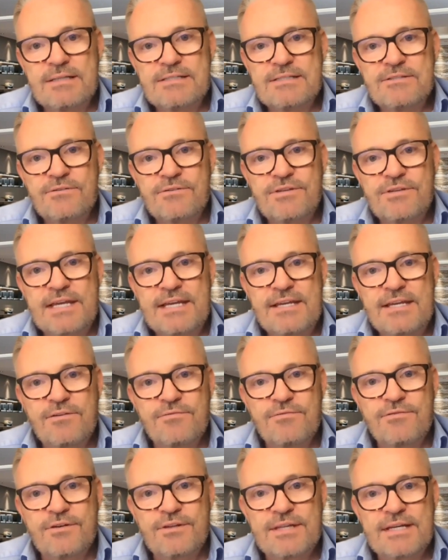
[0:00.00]
So thank you
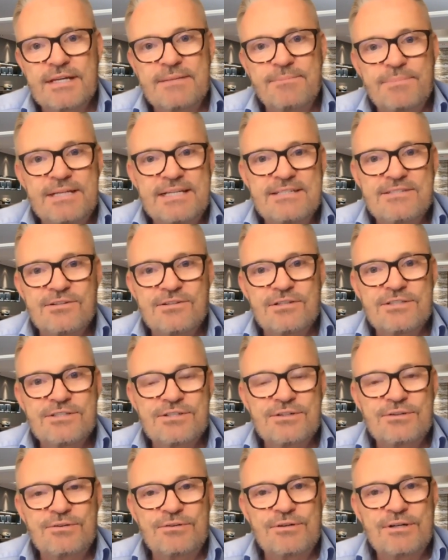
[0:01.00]
for that. Please
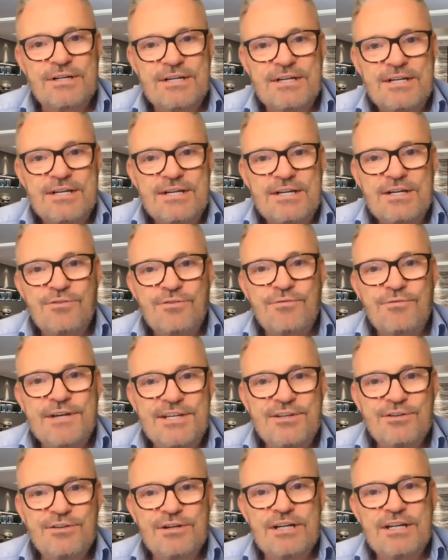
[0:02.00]
also
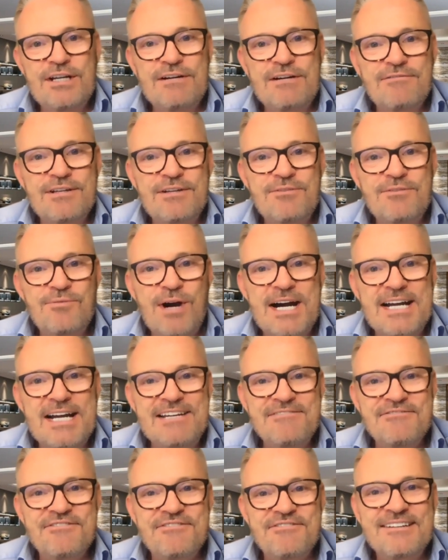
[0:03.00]
greet your lovely
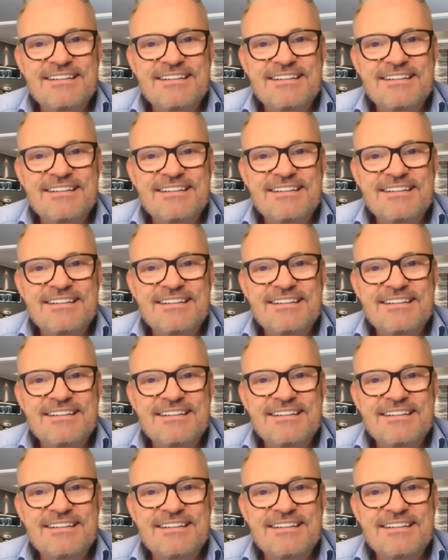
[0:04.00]
wife